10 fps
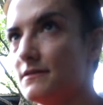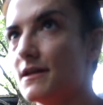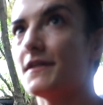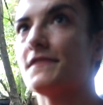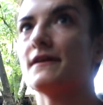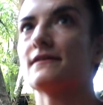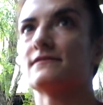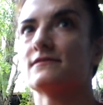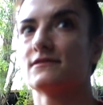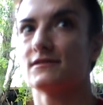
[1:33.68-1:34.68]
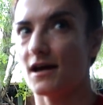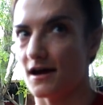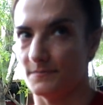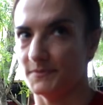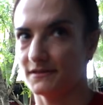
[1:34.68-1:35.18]
nothing
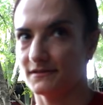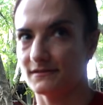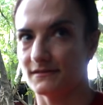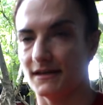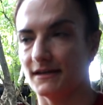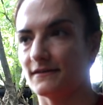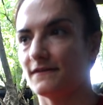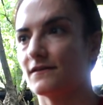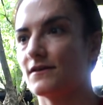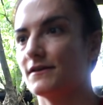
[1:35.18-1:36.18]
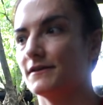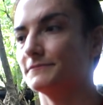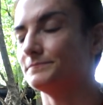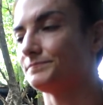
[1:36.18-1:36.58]
stops. Like there are